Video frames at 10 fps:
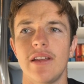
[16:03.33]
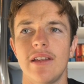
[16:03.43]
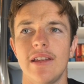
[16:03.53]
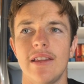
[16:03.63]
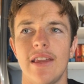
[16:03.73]

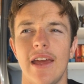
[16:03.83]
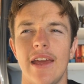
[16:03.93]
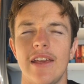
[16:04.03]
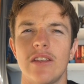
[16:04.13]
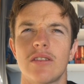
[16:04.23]
in there.
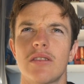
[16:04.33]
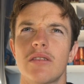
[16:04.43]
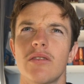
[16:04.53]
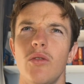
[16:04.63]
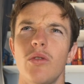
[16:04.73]

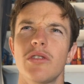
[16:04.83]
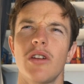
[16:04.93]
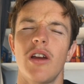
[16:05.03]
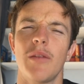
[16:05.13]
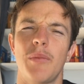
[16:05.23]
He's
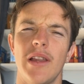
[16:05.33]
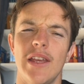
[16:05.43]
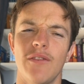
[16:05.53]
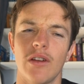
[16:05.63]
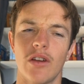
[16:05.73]
also, I
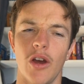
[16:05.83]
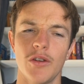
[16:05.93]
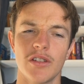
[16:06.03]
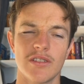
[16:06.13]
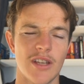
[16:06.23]
believe, a
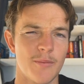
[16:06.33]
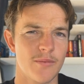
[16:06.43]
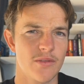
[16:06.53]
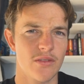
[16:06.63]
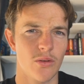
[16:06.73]
coach of some
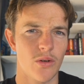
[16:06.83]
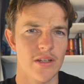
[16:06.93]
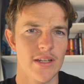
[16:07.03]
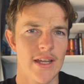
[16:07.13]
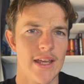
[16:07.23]
sort
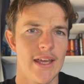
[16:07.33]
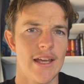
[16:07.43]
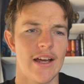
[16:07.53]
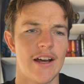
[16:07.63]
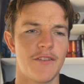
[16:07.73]

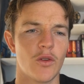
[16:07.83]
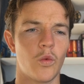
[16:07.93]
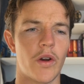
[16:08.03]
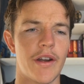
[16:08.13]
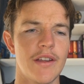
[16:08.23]
for the
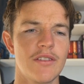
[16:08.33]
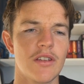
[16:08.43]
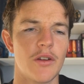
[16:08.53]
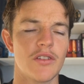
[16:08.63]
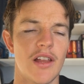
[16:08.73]
Warriors,
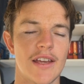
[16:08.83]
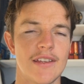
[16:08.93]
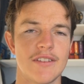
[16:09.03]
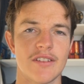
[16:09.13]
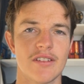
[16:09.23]
so it's not like
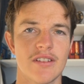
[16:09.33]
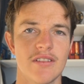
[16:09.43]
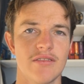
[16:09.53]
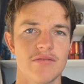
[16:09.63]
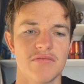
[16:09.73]
he's just
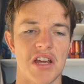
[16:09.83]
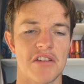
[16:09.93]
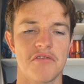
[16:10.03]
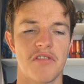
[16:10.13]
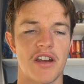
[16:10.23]
like
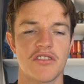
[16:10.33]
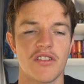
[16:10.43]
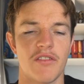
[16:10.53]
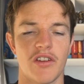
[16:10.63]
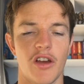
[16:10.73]
fresh,
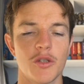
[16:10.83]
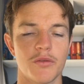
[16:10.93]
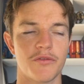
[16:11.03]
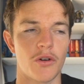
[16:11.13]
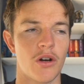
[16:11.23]
never coached
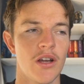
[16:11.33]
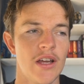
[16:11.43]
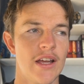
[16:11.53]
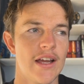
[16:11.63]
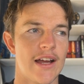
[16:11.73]
before.
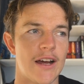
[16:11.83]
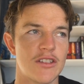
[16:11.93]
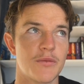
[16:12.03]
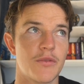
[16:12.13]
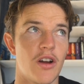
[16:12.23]
It's
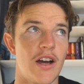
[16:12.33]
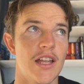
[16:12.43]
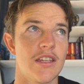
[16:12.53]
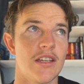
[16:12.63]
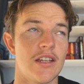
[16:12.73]
a guy
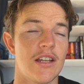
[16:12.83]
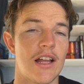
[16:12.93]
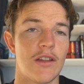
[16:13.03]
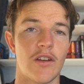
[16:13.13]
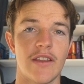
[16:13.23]
that
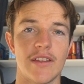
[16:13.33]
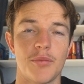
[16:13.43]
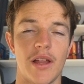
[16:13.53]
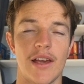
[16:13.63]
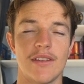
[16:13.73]
a lot of these
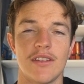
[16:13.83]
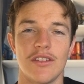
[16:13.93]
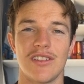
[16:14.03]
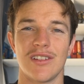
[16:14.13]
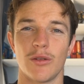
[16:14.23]
players in New
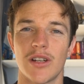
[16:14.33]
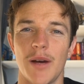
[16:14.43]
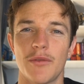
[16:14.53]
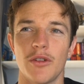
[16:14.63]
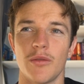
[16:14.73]
Zealand look
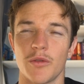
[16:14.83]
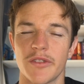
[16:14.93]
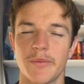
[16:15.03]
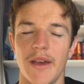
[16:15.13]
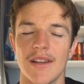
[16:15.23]
up to and
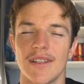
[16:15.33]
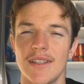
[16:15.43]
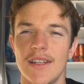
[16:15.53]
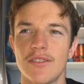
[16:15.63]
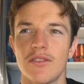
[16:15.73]
respect and
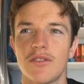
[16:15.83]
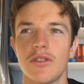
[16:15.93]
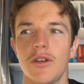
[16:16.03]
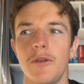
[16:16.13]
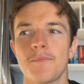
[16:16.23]
listen
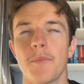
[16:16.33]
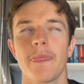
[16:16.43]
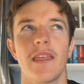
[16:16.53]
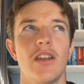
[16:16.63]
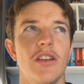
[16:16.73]
to.
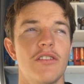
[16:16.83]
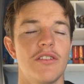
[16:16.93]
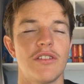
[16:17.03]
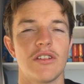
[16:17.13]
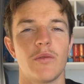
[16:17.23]
Knows the New
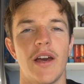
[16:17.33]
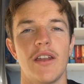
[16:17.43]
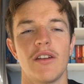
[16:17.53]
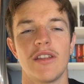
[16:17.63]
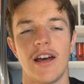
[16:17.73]
Zealand way,
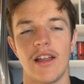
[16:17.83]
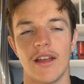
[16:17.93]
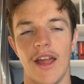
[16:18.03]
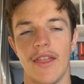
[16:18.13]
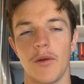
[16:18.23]
knows how
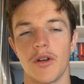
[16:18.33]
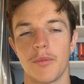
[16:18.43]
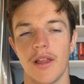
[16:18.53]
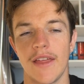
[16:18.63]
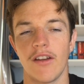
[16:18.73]
they want to
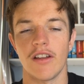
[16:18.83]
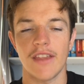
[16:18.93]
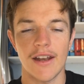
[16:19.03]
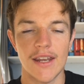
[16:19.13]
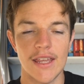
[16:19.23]
play their
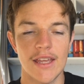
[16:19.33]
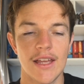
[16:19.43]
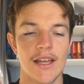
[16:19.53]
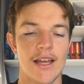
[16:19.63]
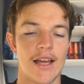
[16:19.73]
identity.
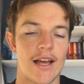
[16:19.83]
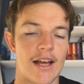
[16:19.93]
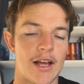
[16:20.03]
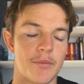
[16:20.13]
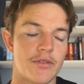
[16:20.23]

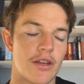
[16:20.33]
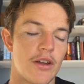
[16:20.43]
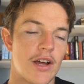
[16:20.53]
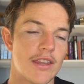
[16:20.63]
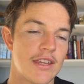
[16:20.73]

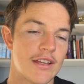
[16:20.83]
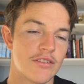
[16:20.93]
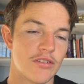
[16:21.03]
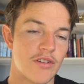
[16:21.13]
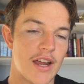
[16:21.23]
So I think it's
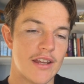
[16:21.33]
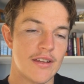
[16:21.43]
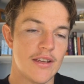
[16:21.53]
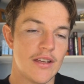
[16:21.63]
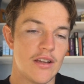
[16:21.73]
a great
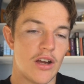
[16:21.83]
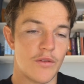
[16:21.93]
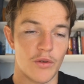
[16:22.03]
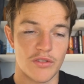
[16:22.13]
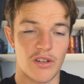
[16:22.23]

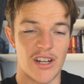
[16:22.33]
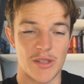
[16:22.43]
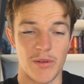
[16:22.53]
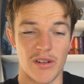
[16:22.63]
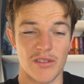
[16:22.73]
overall signing,
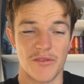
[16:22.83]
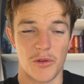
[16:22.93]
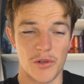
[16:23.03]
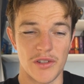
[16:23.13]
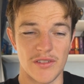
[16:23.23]
to be honest,
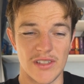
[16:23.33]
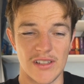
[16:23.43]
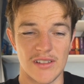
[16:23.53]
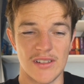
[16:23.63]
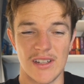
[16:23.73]
for New
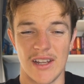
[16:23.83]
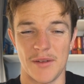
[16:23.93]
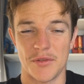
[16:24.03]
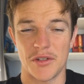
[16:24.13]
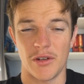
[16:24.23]
Zealand, and
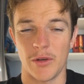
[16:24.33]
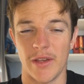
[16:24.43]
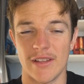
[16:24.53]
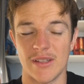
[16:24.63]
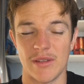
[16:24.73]
I'm sure he'll
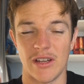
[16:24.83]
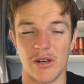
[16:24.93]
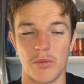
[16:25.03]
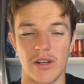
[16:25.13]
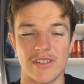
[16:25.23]
get some of the
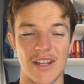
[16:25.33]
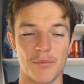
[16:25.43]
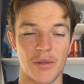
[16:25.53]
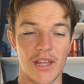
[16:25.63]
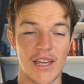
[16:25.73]
old boys, Adam
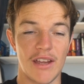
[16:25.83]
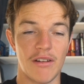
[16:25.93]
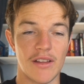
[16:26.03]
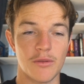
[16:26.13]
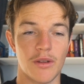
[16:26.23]
Blair and
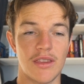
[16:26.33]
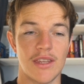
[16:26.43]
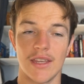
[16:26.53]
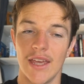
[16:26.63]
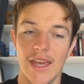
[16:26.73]
that sort of
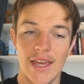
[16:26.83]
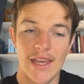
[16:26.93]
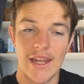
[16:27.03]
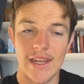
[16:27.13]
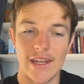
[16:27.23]
thing,
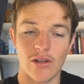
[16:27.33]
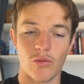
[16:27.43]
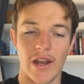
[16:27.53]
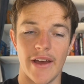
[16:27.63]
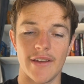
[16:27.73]
in and
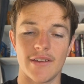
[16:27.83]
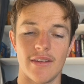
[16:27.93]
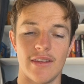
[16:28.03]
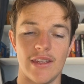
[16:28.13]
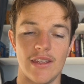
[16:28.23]
around
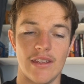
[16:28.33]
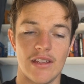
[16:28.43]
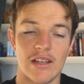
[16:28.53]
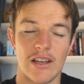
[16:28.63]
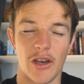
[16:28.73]

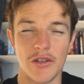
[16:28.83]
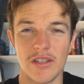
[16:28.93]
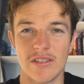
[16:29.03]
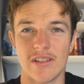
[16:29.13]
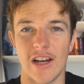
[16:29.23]
the
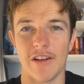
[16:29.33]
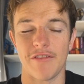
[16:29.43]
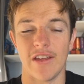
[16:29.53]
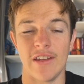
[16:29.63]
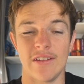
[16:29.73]
coaching staff.
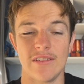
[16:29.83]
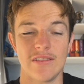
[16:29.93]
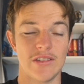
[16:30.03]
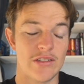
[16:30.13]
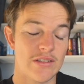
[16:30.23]
And
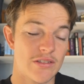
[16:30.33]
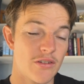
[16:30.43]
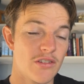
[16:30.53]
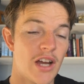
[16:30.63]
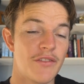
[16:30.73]
it's a
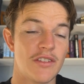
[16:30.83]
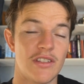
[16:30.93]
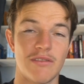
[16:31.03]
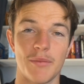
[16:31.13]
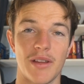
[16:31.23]
good time for New
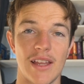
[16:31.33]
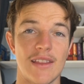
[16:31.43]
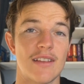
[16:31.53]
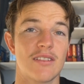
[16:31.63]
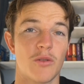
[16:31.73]
Zealand Rugby League.
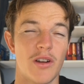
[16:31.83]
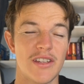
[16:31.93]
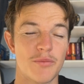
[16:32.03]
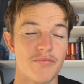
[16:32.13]
Their squad is